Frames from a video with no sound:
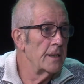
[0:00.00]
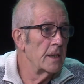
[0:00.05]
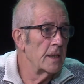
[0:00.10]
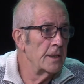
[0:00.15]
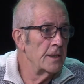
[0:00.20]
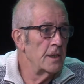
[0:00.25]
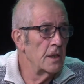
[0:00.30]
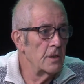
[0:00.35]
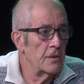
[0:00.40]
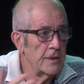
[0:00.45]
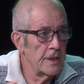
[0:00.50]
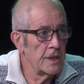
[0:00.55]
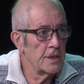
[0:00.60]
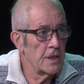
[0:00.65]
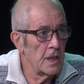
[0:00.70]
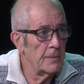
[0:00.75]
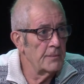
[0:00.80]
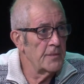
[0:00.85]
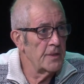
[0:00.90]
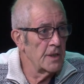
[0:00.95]
I know it's
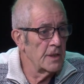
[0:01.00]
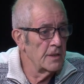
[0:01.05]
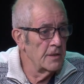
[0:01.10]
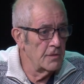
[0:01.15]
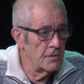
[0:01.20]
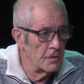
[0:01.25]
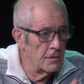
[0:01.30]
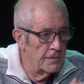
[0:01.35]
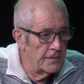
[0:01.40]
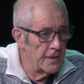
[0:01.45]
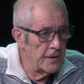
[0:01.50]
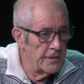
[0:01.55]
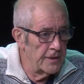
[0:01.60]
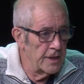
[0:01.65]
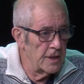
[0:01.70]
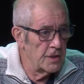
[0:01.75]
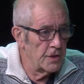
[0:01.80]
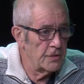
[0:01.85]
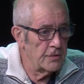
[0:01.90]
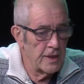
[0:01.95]
something that you're very
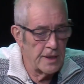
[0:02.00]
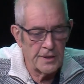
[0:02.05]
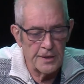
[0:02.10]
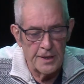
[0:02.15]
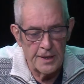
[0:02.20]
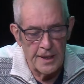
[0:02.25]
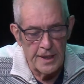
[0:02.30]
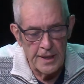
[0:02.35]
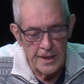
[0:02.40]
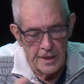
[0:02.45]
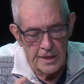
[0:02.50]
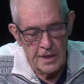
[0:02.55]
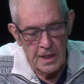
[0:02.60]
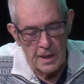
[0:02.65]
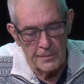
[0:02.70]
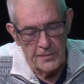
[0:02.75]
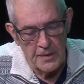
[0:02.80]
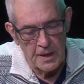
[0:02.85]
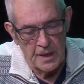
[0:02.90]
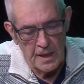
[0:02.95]
interested in, it's
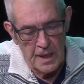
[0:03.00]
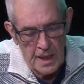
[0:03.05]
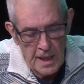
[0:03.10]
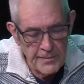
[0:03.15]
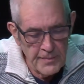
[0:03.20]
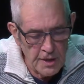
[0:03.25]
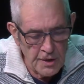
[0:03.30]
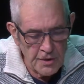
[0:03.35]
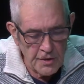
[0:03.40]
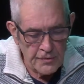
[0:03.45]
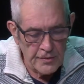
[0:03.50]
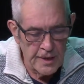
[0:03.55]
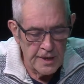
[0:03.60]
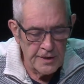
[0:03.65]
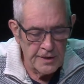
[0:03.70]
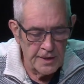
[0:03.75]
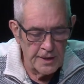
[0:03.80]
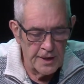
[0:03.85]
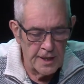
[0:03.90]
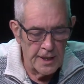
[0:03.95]
something that I'm
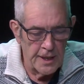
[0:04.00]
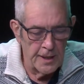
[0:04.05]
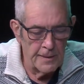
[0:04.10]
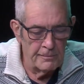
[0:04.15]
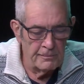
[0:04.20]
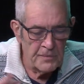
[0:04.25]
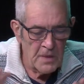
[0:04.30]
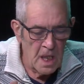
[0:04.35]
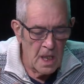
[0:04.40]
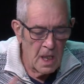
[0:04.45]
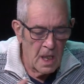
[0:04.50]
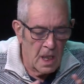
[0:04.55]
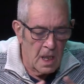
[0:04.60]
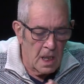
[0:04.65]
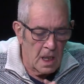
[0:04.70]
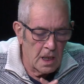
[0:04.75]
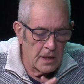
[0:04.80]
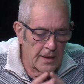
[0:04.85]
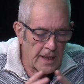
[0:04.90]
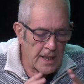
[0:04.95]
interested in,
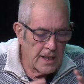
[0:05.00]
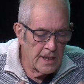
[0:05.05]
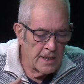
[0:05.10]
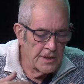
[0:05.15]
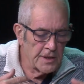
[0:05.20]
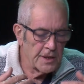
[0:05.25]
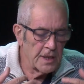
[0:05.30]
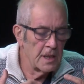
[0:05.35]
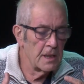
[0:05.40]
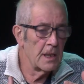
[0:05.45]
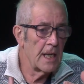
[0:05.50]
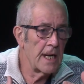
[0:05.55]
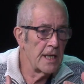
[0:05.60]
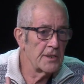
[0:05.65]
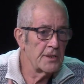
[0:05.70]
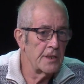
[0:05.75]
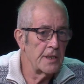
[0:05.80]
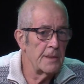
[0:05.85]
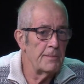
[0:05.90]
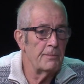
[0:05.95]
and that is uh,
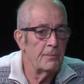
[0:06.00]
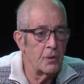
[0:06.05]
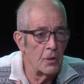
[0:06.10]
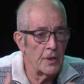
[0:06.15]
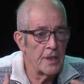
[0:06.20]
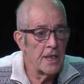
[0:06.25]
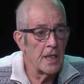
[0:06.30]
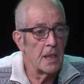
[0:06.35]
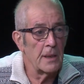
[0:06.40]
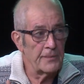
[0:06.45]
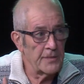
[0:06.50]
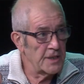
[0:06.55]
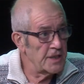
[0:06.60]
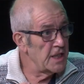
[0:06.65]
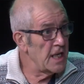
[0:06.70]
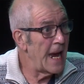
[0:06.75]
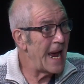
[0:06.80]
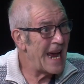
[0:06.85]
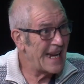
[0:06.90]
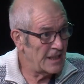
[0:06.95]
actually putting up the
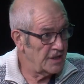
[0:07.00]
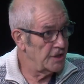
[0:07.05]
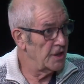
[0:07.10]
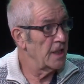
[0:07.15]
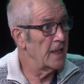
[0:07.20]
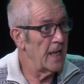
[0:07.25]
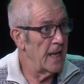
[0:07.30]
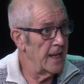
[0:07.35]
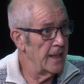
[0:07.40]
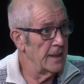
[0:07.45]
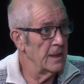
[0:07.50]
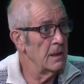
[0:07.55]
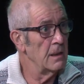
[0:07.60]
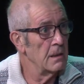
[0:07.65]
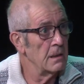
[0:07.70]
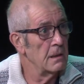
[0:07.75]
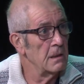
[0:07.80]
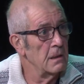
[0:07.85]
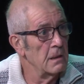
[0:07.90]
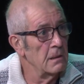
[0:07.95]
tax again
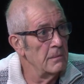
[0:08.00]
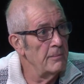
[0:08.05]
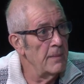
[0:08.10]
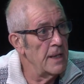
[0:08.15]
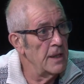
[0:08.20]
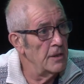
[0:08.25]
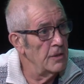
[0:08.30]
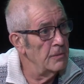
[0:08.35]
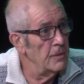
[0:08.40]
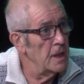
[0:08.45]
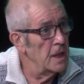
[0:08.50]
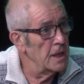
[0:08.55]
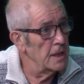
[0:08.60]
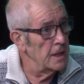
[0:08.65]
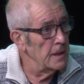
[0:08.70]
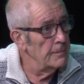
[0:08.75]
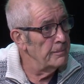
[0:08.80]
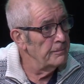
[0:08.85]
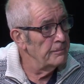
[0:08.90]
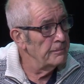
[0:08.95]
on
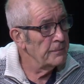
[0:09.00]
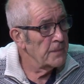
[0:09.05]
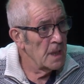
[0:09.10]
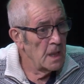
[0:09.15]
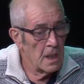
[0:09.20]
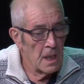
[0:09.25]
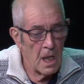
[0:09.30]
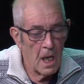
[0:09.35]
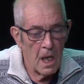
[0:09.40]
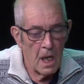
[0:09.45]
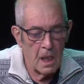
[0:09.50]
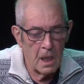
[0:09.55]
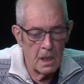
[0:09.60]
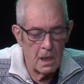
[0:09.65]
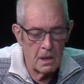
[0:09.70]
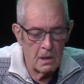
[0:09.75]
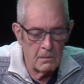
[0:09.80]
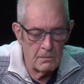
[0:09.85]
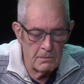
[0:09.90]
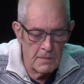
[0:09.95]
marijuana.
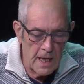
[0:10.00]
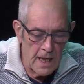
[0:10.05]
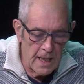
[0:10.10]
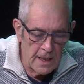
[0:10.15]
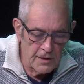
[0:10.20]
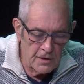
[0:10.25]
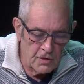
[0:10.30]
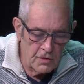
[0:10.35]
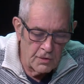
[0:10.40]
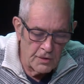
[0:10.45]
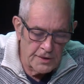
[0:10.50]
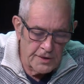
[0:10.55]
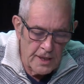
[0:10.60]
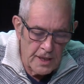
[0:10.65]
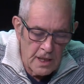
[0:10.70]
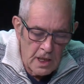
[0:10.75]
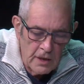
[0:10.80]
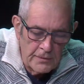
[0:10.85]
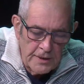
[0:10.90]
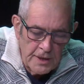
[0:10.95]
Um, and of course, they
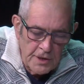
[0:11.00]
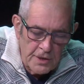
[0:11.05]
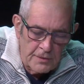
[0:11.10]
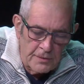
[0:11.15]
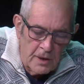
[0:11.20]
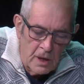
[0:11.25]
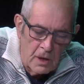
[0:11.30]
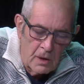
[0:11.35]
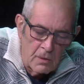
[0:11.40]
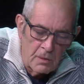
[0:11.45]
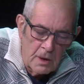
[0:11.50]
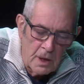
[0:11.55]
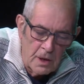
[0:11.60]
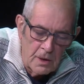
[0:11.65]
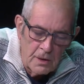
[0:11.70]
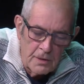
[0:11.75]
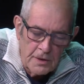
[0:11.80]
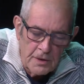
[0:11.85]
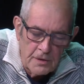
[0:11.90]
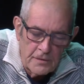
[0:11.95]
go into a whole
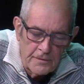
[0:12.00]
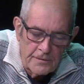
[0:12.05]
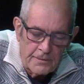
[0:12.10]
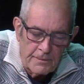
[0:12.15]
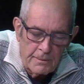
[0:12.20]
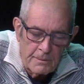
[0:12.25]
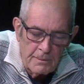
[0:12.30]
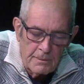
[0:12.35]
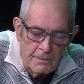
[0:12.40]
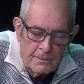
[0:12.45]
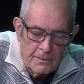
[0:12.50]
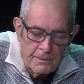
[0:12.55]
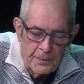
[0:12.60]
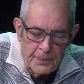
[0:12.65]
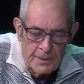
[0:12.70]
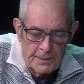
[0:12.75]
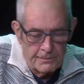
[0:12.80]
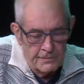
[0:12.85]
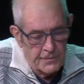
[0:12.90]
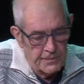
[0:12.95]
load of
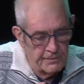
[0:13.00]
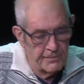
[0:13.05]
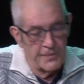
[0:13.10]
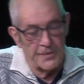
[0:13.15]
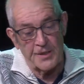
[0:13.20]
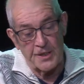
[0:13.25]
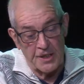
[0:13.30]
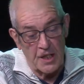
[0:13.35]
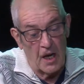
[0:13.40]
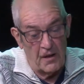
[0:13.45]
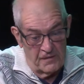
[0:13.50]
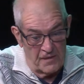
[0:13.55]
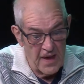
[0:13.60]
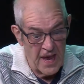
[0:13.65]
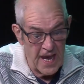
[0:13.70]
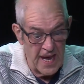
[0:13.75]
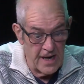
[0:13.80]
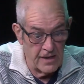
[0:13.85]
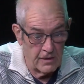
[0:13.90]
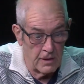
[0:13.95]
stuff
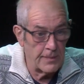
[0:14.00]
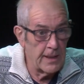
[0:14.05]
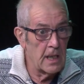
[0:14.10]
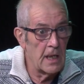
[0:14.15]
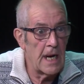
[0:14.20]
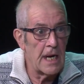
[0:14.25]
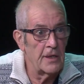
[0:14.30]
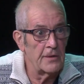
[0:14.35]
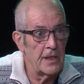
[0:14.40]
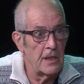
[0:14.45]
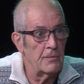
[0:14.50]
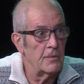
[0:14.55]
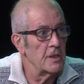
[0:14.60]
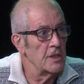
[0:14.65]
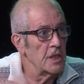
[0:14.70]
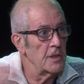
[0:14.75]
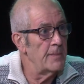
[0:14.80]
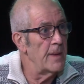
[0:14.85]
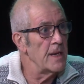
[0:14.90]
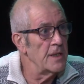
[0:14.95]
here about how they want to
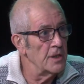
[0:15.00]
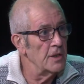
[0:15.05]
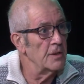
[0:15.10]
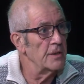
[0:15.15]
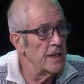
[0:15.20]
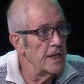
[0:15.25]
spend it on